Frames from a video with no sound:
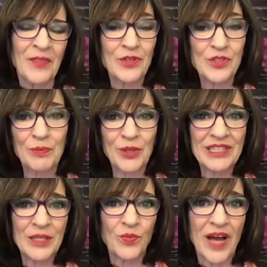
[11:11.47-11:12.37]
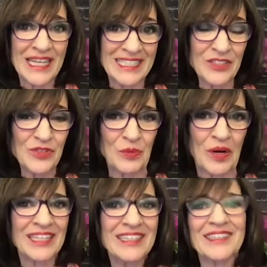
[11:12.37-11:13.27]
There's a book that I didn't
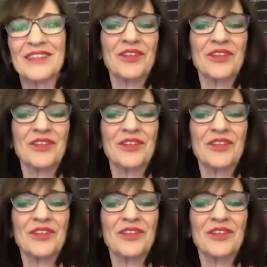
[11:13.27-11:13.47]
write